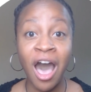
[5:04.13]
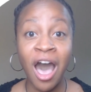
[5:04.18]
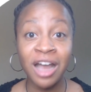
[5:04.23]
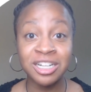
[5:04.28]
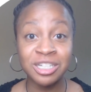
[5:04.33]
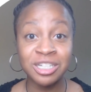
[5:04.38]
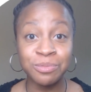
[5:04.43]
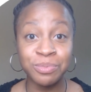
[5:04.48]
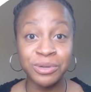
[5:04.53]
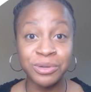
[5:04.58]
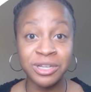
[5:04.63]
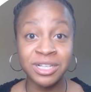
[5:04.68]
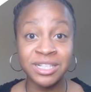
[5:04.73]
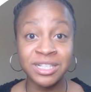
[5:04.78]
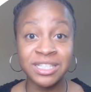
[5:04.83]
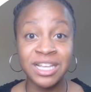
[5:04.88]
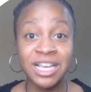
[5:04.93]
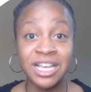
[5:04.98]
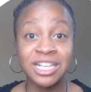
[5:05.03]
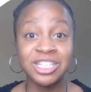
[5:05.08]

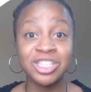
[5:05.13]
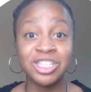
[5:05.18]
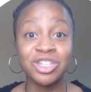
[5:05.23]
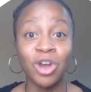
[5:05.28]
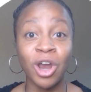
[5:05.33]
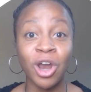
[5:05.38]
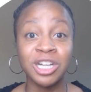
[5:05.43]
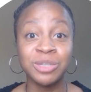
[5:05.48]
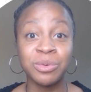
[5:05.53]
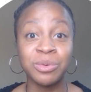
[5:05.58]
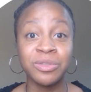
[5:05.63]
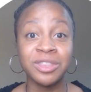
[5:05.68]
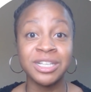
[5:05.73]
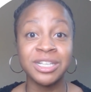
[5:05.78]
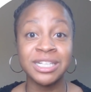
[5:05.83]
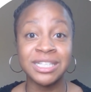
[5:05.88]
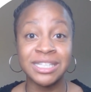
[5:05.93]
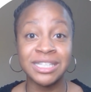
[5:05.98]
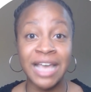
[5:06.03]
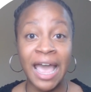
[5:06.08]
octopus starts with
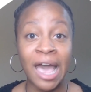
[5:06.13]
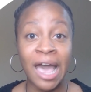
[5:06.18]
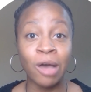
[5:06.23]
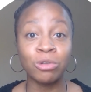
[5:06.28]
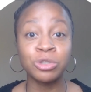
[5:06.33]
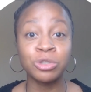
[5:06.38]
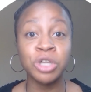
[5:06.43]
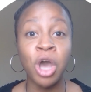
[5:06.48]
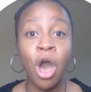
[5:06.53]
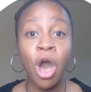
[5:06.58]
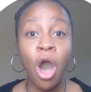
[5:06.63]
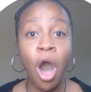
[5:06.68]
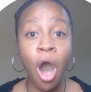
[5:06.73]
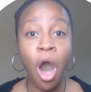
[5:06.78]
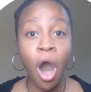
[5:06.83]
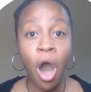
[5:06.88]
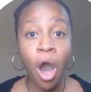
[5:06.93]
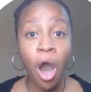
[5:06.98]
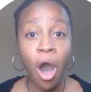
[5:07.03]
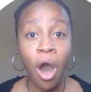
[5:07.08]
the sound
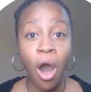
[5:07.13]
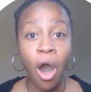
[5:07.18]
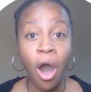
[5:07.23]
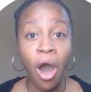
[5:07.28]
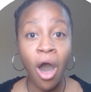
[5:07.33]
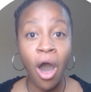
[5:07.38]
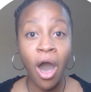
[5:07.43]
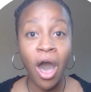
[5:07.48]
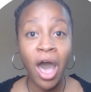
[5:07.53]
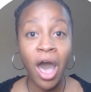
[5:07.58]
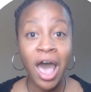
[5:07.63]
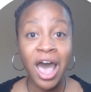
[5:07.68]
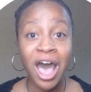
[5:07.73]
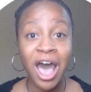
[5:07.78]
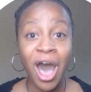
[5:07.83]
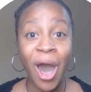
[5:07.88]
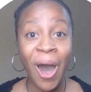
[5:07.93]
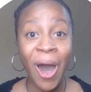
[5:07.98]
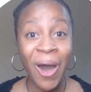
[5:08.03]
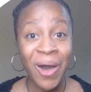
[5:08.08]
aw.
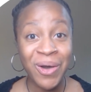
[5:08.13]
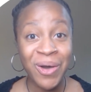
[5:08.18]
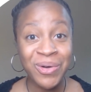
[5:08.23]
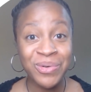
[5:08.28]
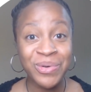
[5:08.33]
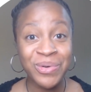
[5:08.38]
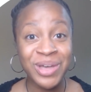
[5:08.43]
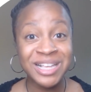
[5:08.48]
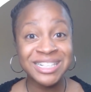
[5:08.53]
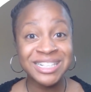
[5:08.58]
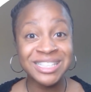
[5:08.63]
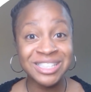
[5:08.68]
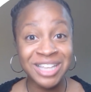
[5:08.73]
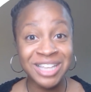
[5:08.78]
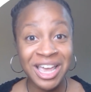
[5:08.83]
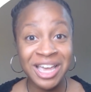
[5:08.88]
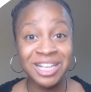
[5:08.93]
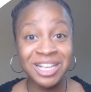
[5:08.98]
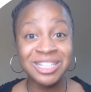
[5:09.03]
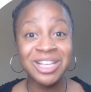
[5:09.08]
O
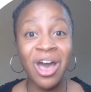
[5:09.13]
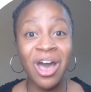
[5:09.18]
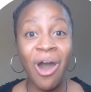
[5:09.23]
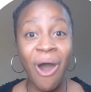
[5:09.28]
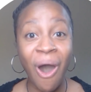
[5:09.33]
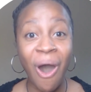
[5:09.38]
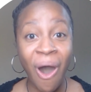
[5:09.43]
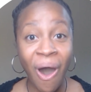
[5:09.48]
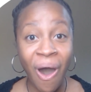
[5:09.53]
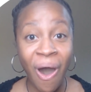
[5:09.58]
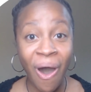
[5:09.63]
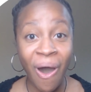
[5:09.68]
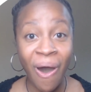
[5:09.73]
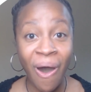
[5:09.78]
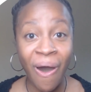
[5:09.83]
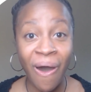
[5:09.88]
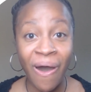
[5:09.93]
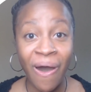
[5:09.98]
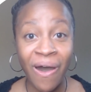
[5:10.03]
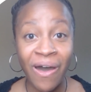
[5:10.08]
says
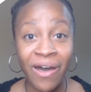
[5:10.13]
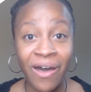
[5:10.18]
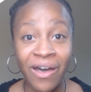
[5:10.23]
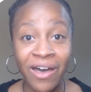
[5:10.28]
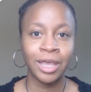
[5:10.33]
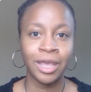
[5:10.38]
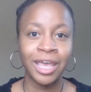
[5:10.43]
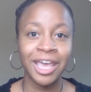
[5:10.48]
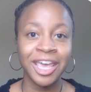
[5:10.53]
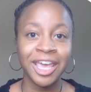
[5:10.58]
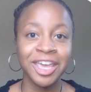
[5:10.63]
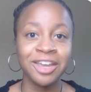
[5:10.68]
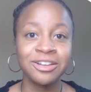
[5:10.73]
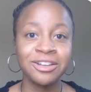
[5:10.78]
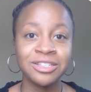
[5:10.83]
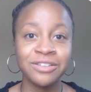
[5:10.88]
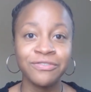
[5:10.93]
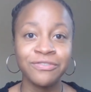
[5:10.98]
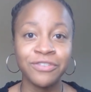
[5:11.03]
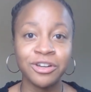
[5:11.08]
aw.
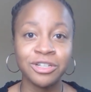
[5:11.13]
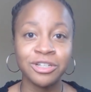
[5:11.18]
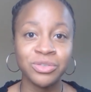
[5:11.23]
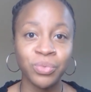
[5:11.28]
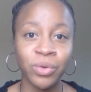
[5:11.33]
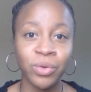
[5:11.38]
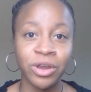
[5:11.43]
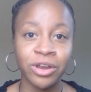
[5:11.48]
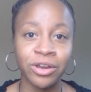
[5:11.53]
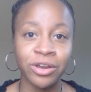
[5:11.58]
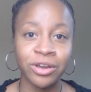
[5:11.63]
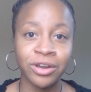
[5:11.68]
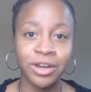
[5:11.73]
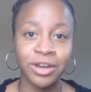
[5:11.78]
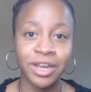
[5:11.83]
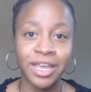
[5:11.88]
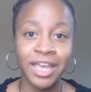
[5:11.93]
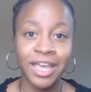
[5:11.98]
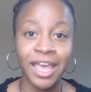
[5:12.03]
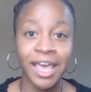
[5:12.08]
Here's the first word.
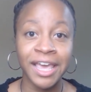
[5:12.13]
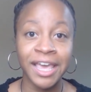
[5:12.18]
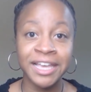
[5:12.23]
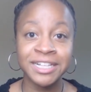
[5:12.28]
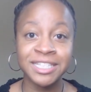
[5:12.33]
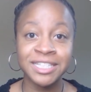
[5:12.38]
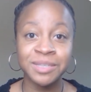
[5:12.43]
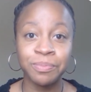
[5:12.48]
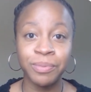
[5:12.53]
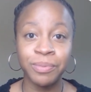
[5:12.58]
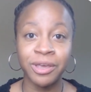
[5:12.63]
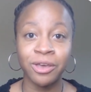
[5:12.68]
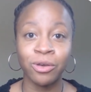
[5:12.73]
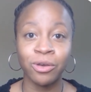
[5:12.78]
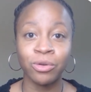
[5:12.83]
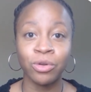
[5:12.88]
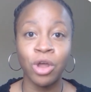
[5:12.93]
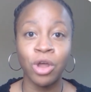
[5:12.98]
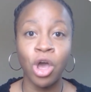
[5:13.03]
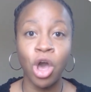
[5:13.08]
It's
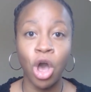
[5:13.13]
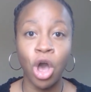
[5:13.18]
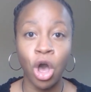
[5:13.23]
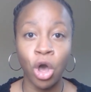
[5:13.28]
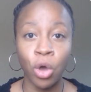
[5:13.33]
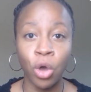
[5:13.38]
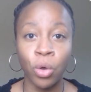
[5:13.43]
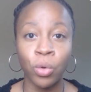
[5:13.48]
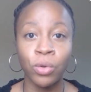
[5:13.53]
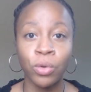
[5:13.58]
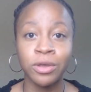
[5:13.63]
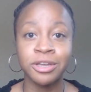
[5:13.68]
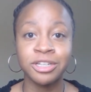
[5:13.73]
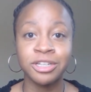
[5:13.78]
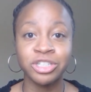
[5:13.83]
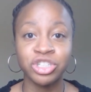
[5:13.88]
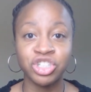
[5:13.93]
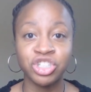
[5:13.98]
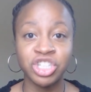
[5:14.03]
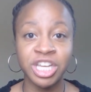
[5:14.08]
spelled
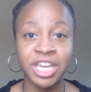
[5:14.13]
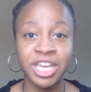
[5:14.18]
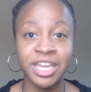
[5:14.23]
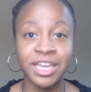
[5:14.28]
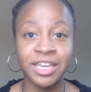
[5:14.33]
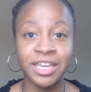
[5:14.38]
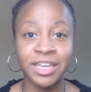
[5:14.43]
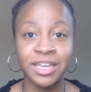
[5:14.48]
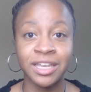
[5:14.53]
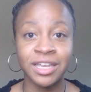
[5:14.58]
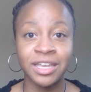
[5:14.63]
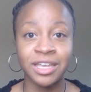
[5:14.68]
O-G.